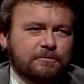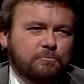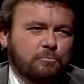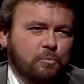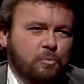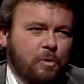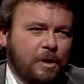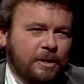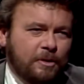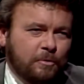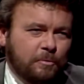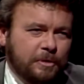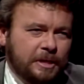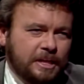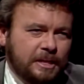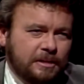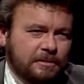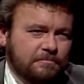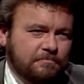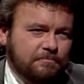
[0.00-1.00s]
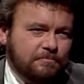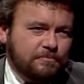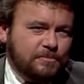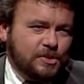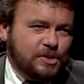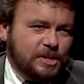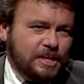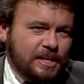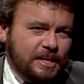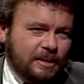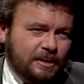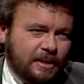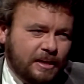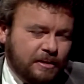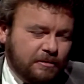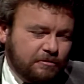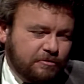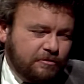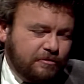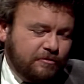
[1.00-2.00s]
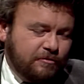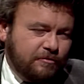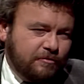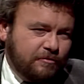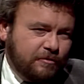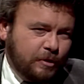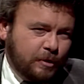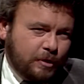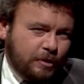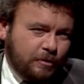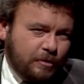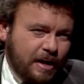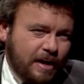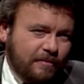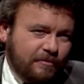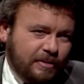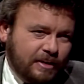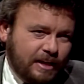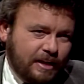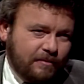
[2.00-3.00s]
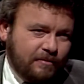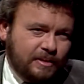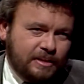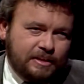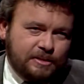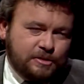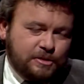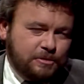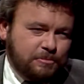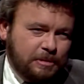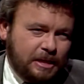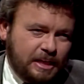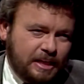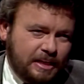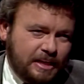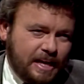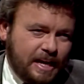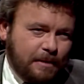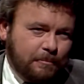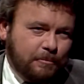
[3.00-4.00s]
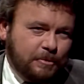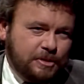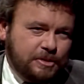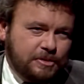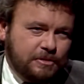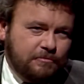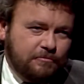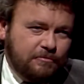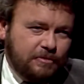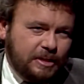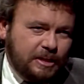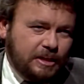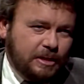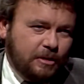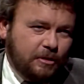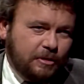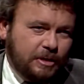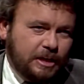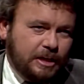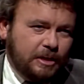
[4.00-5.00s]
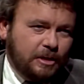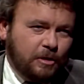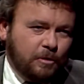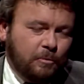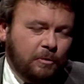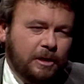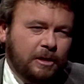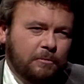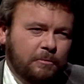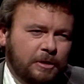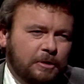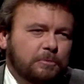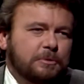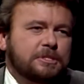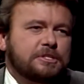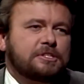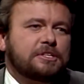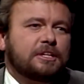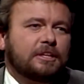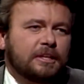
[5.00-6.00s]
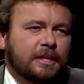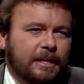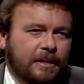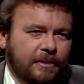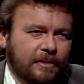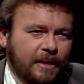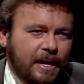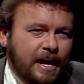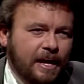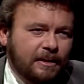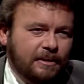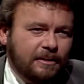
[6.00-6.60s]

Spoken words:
Why don't we see a lot of photographic evidence, as many cameras and video gear? Why don't we see a lot of that?